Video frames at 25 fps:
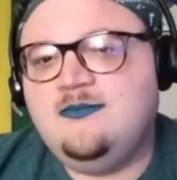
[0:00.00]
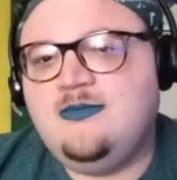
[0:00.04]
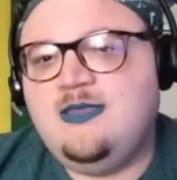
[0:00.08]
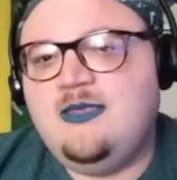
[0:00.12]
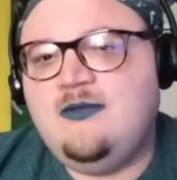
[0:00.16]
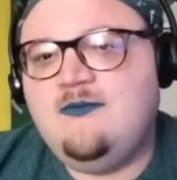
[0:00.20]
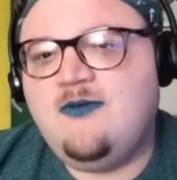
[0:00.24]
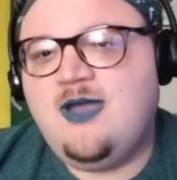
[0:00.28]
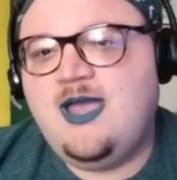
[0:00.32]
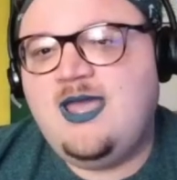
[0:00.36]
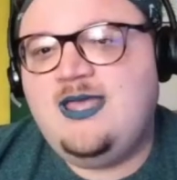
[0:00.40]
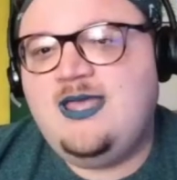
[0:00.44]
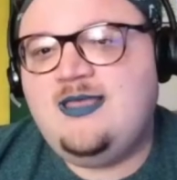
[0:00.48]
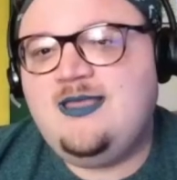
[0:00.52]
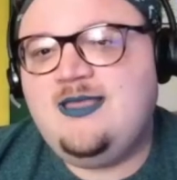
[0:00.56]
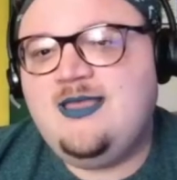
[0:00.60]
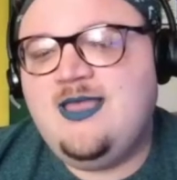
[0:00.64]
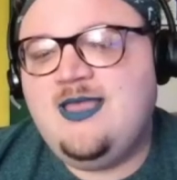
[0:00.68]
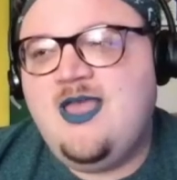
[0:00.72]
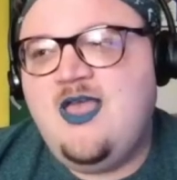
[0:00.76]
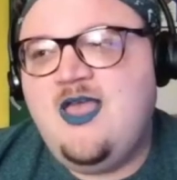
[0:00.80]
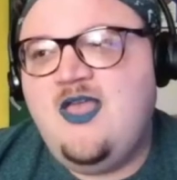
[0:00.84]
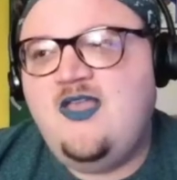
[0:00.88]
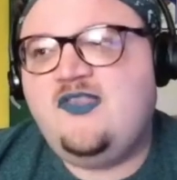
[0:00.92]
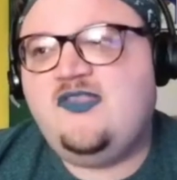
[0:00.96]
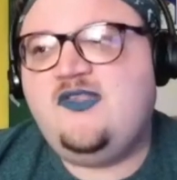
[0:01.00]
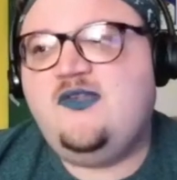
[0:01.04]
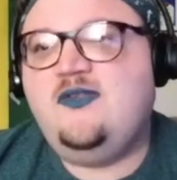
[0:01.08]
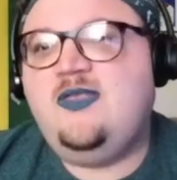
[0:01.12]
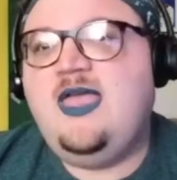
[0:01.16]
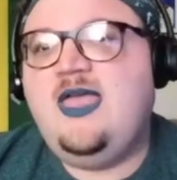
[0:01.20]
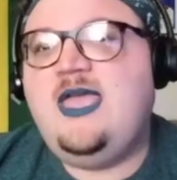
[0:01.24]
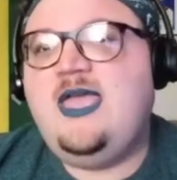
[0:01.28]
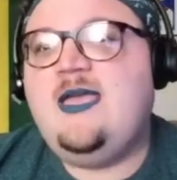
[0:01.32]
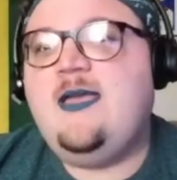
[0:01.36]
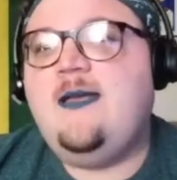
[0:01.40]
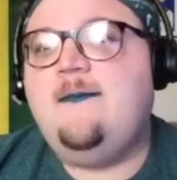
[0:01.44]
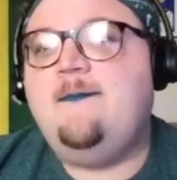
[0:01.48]
man, right? So
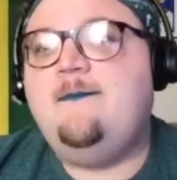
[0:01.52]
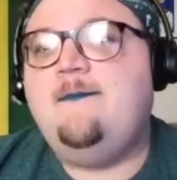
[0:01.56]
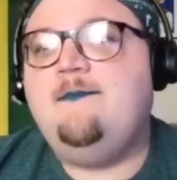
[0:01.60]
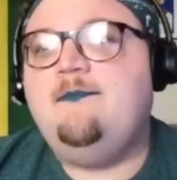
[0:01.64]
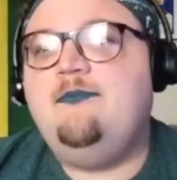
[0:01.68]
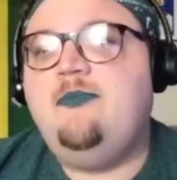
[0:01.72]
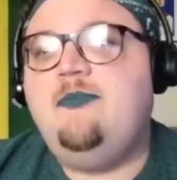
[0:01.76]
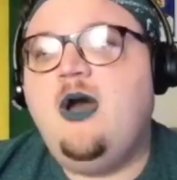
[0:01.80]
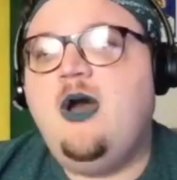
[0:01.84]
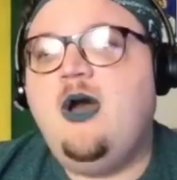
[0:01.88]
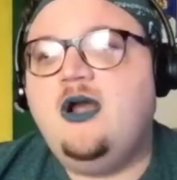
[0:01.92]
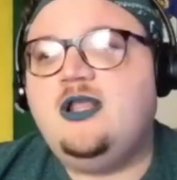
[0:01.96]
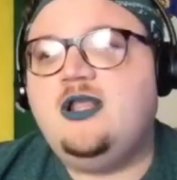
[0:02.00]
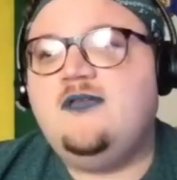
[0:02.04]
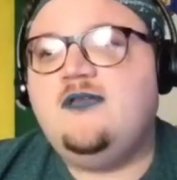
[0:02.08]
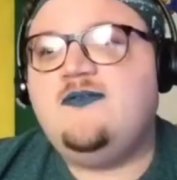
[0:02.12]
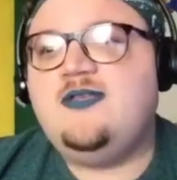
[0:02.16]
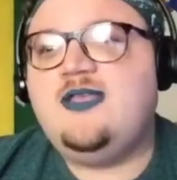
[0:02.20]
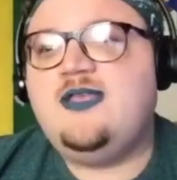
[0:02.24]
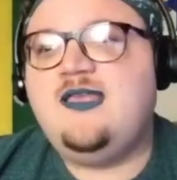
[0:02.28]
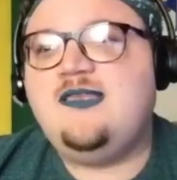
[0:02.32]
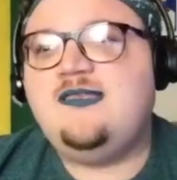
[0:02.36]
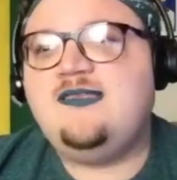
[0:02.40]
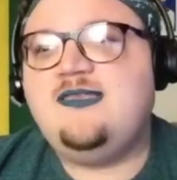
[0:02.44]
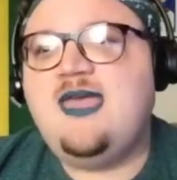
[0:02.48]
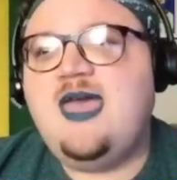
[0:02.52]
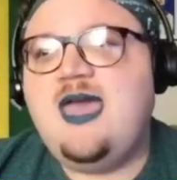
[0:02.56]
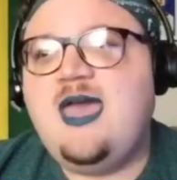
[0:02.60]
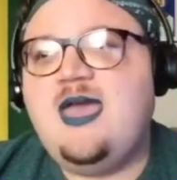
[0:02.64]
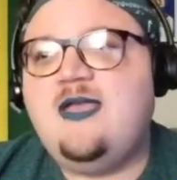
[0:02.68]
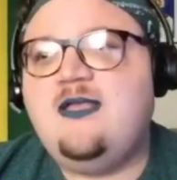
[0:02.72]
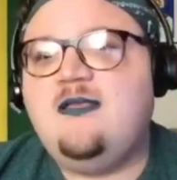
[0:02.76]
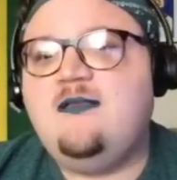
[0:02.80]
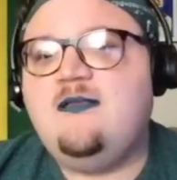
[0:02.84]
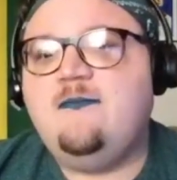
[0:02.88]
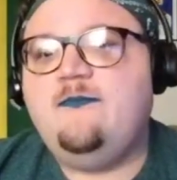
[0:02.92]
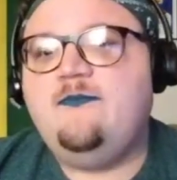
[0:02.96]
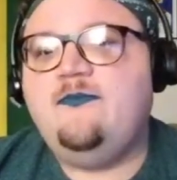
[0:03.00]
like part of it is
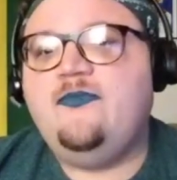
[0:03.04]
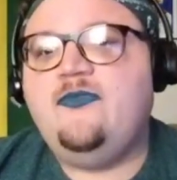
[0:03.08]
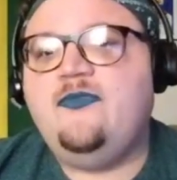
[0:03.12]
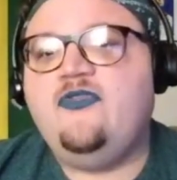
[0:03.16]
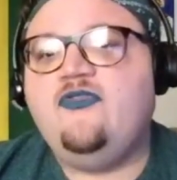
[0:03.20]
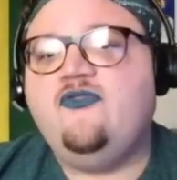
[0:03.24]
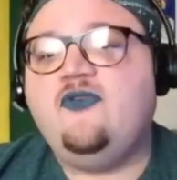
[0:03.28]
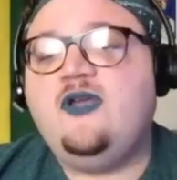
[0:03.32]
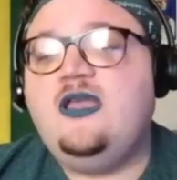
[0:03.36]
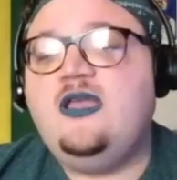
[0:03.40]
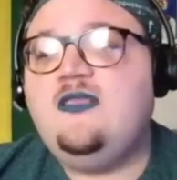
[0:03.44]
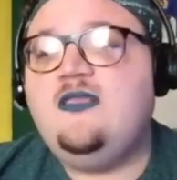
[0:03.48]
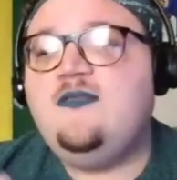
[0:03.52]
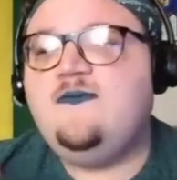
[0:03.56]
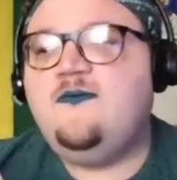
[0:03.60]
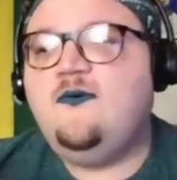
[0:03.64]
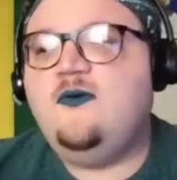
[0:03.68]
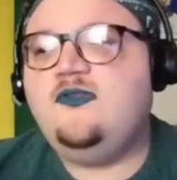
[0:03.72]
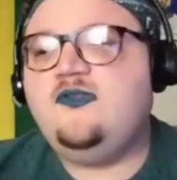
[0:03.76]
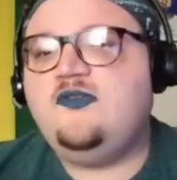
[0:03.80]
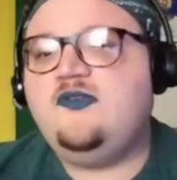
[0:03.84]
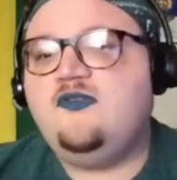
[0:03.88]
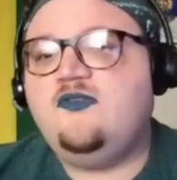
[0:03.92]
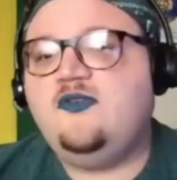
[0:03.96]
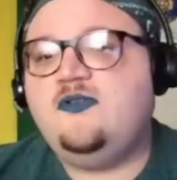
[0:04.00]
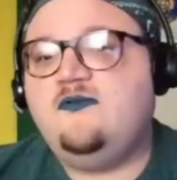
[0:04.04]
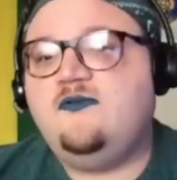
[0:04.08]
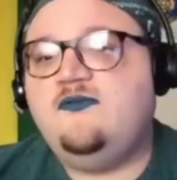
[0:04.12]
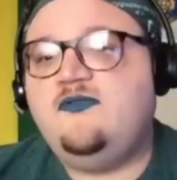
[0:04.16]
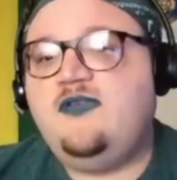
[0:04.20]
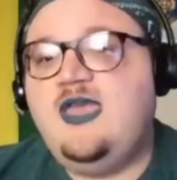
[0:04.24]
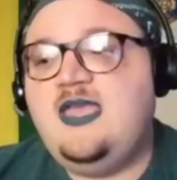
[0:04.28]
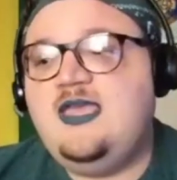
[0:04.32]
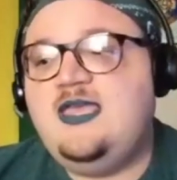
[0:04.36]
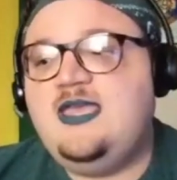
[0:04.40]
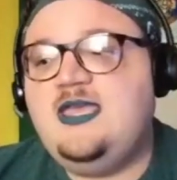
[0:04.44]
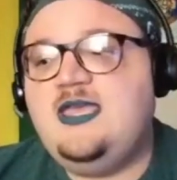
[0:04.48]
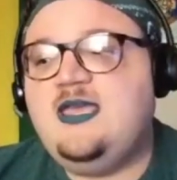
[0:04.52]
that trans folks are sort of
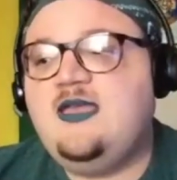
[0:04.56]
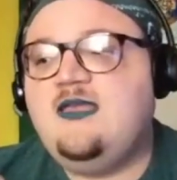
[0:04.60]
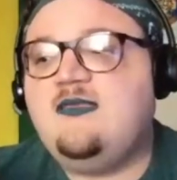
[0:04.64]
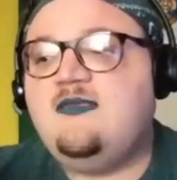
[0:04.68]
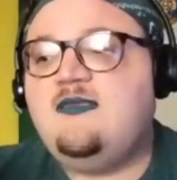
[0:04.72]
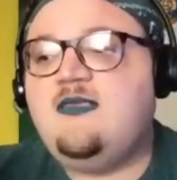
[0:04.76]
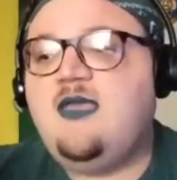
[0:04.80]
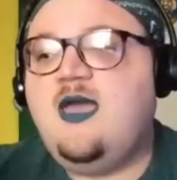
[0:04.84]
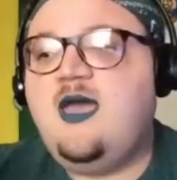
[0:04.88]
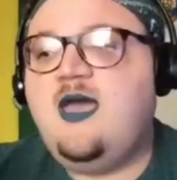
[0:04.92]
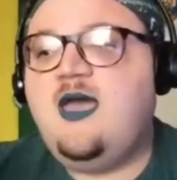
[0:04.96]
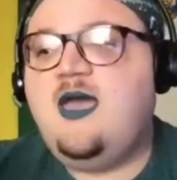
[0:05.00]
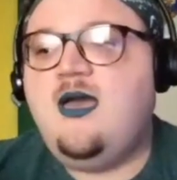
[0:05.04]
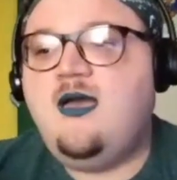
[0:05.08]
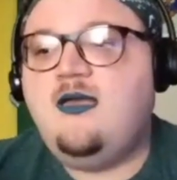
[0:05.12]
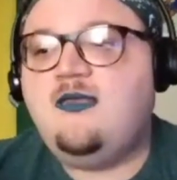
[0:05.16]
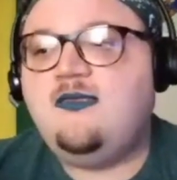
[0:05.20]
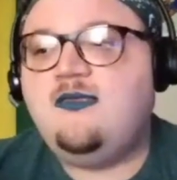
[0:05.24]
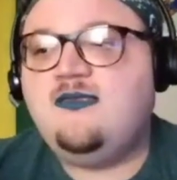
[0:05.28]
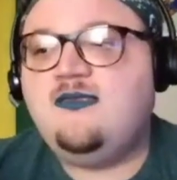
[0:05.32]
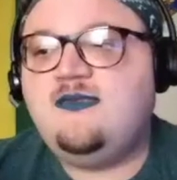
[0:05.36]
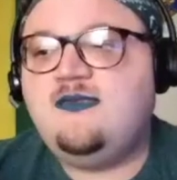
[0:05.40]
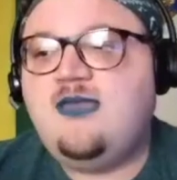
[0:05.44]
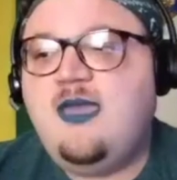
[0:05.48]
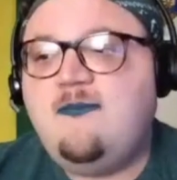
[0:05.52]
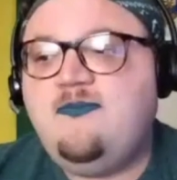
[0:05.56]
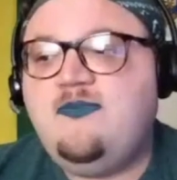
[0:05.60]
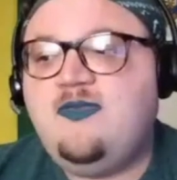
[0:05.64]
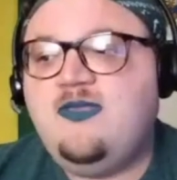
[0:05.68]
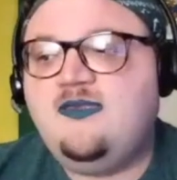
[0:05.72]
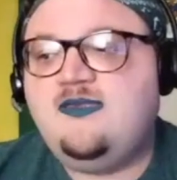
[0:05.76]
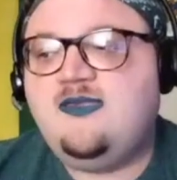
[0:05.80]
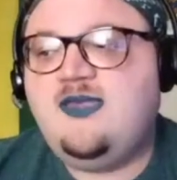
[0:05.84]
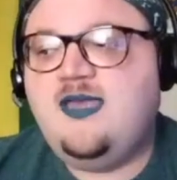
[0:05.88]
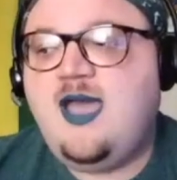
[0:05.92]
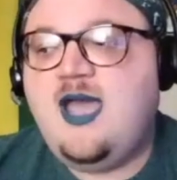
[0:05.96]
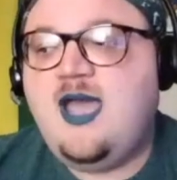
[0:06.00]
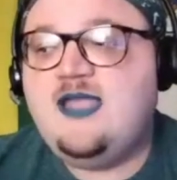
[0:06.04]
taking a step to
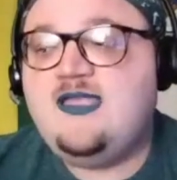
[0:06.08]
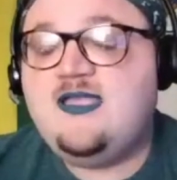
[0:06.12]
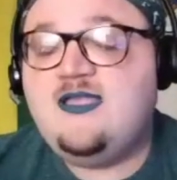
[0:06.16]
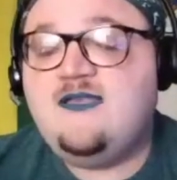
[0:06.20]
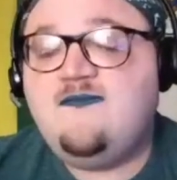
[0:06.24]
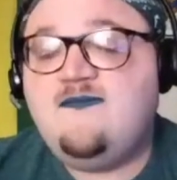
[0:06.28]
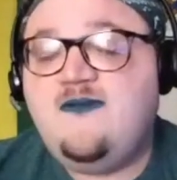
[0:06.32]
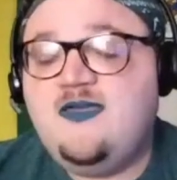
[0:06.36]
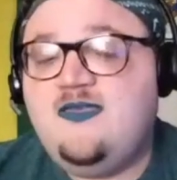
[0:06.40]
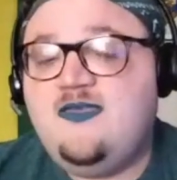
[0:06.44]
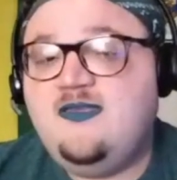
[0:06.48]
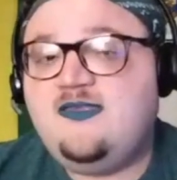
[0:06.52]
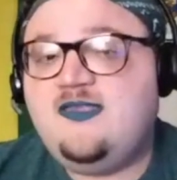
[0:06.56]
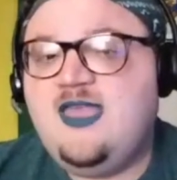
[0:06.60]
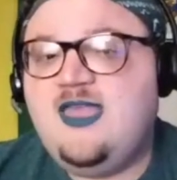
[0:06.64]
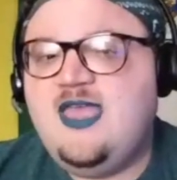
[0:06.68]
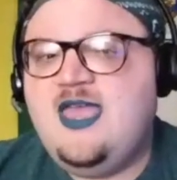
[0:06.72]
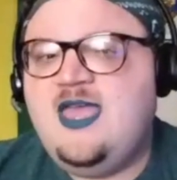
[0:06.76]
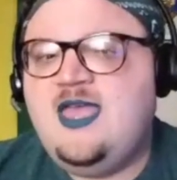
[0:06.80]
say I identify this